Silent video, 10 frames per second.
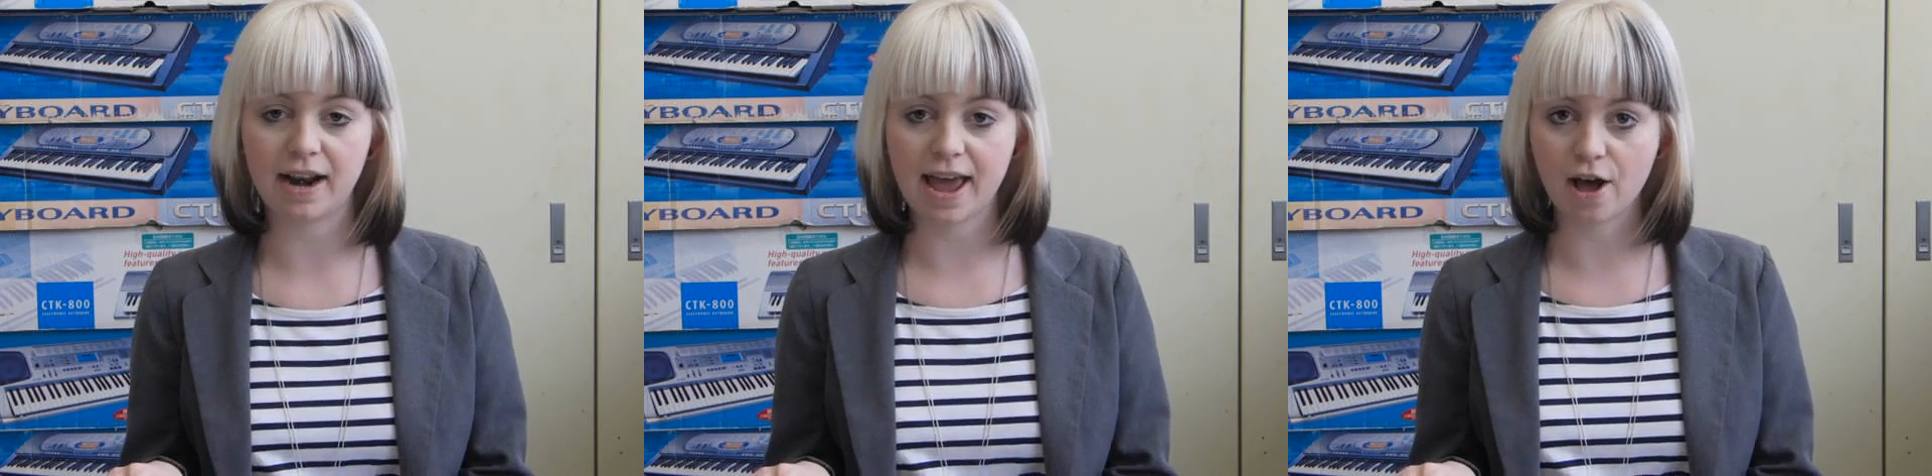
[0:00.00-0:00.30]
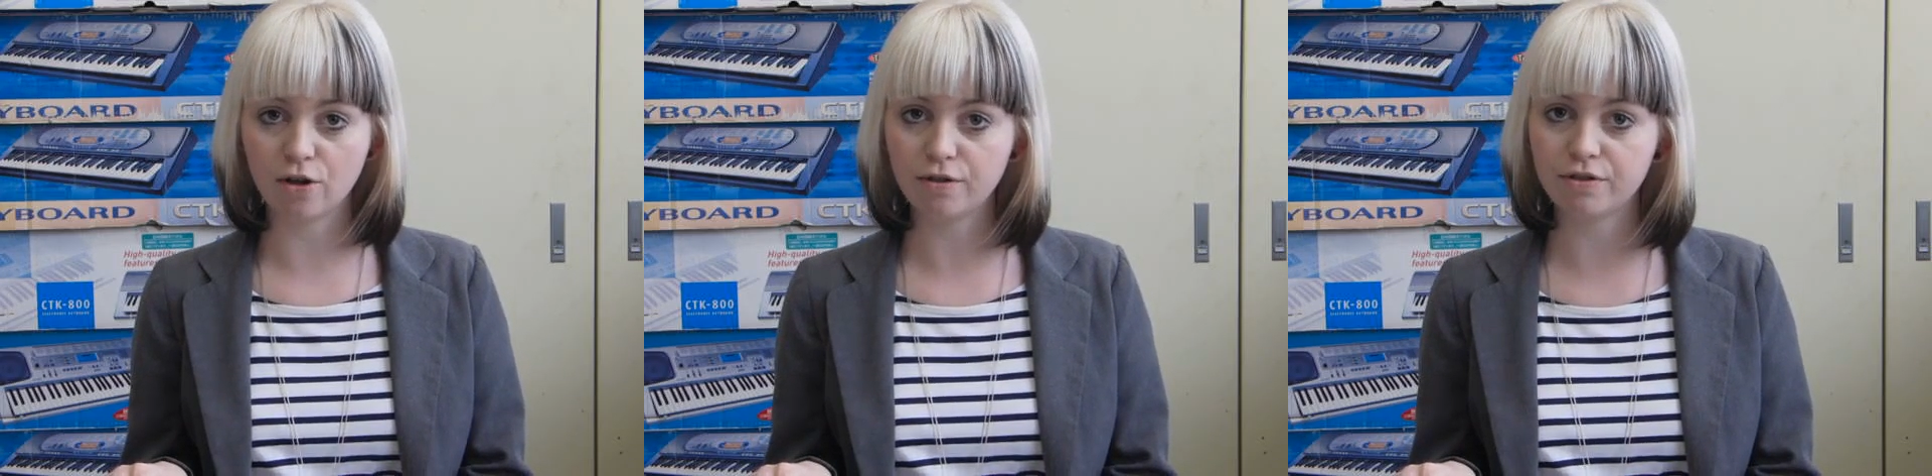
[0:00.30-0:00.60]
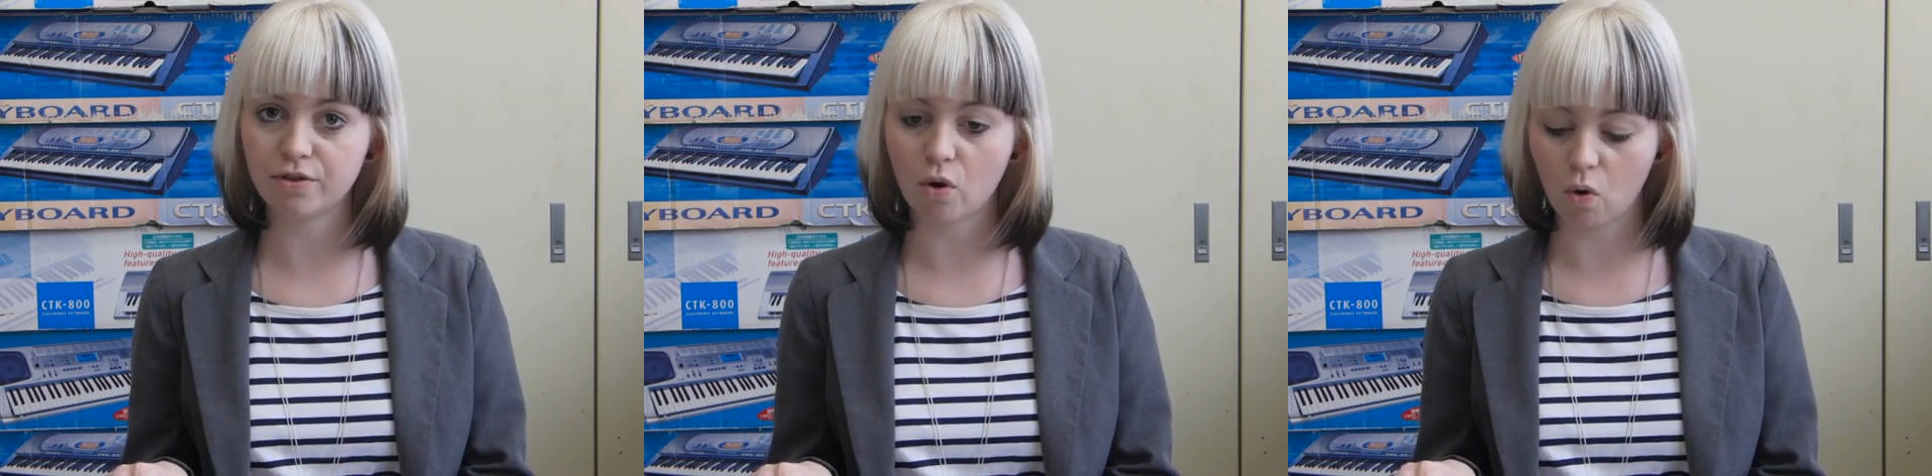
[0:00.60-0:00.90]

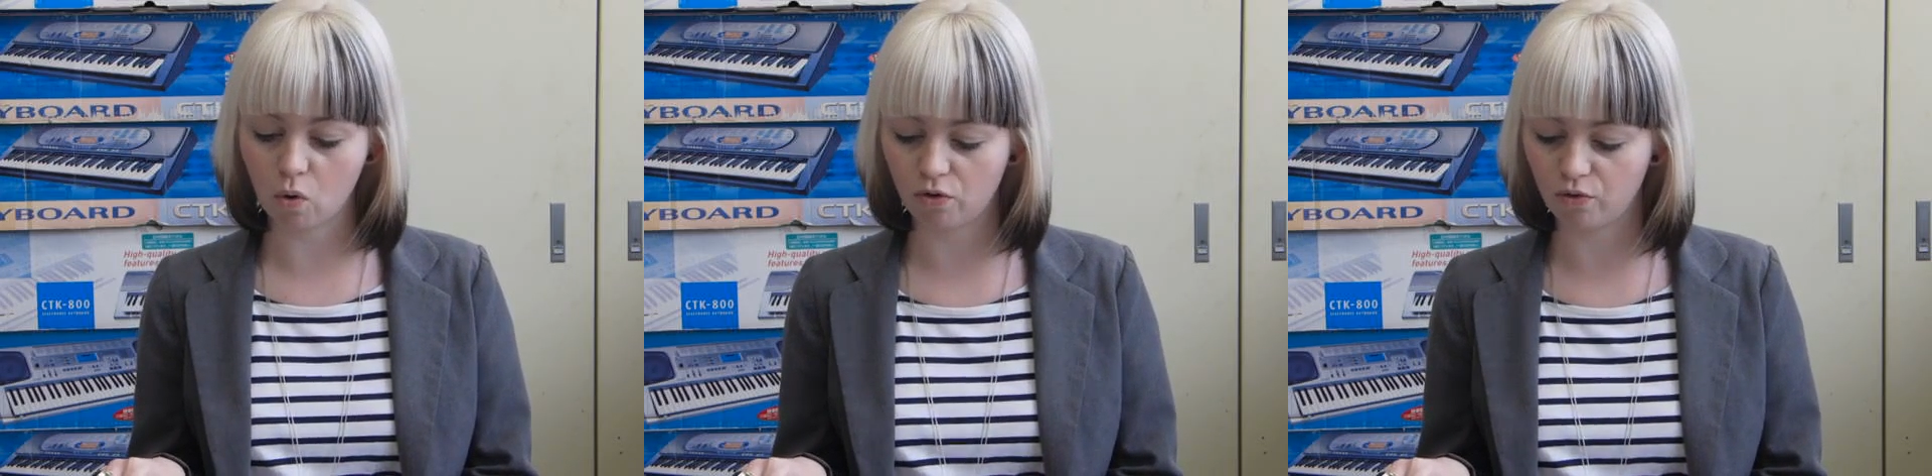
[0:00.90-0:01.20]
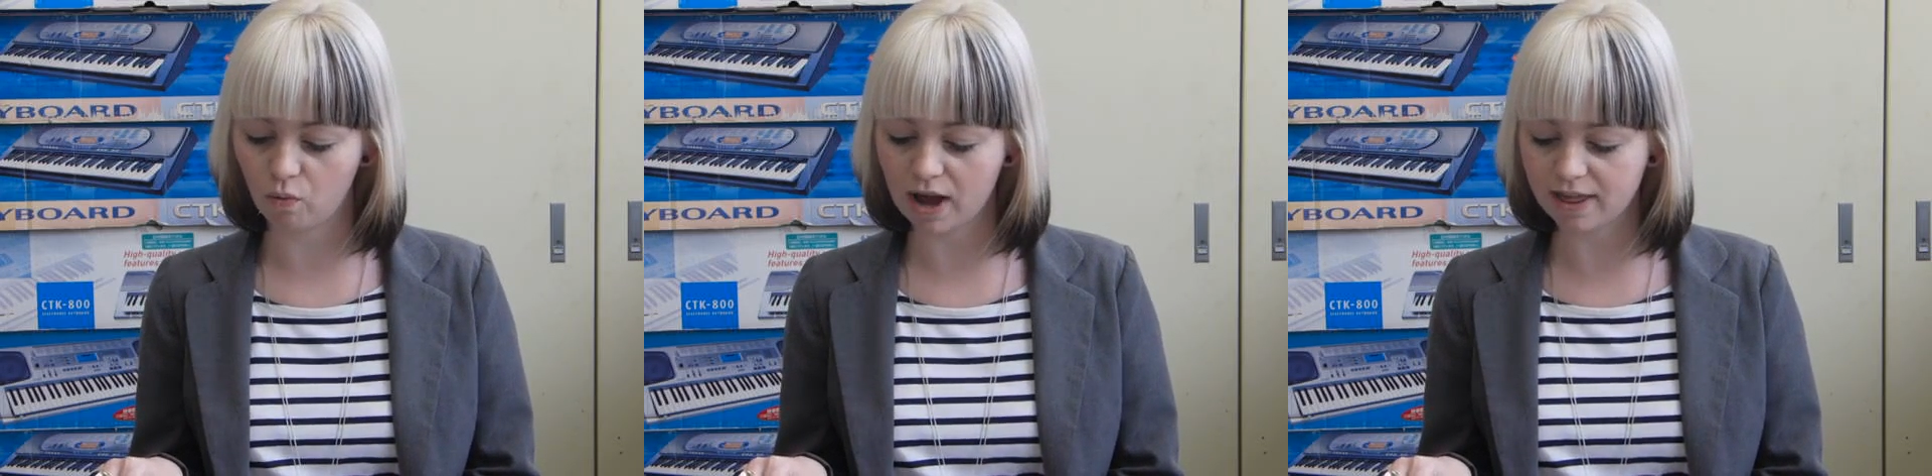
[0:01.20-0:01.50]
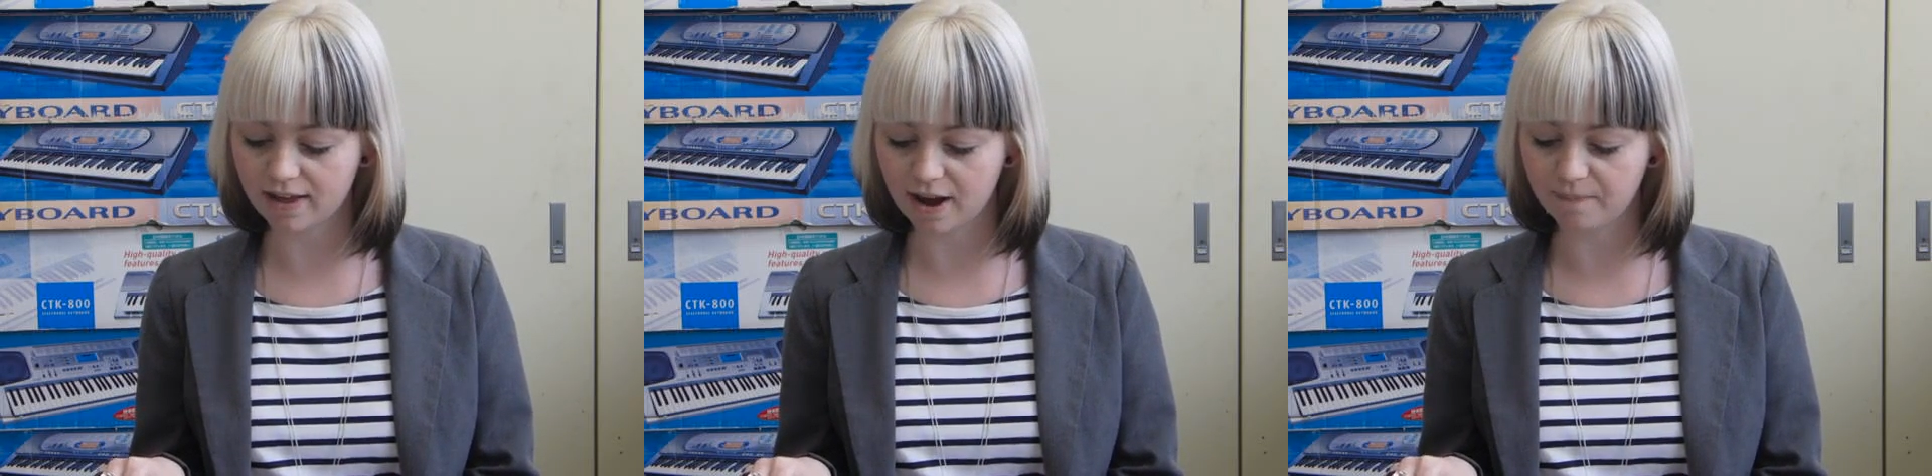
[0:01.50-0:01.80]
health or the
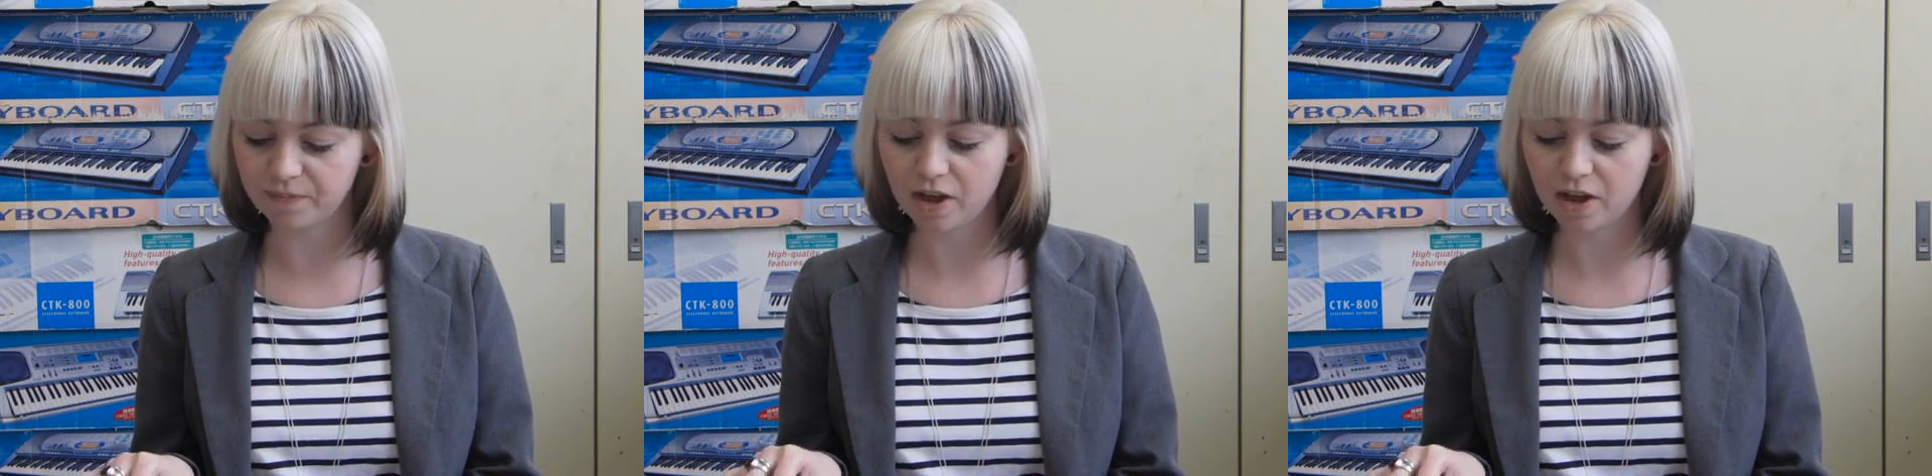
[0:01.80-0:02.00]
weather